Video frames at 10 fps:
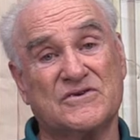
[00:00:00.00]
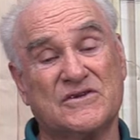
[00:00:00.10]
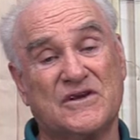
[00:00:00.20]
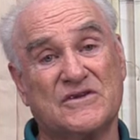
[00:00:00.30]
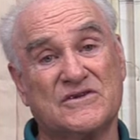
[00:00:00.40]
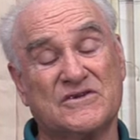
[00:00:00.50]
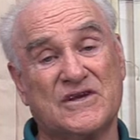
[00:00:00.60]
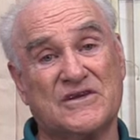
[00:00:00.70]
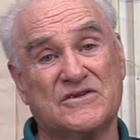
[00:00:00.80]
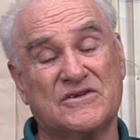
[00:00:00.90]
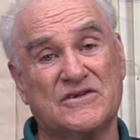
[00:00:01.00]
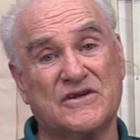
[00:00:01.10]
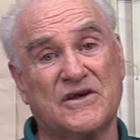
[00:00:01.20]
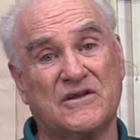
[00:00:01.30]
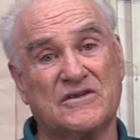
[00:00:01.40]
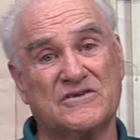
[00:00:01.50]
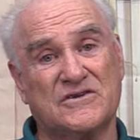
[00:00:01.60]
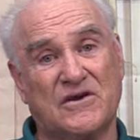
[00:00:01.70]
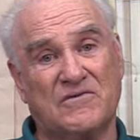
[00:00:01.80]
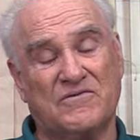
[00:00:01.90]
sun descends into hell
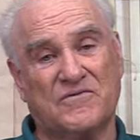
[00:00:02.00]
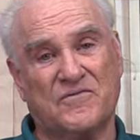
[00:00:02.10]
itself.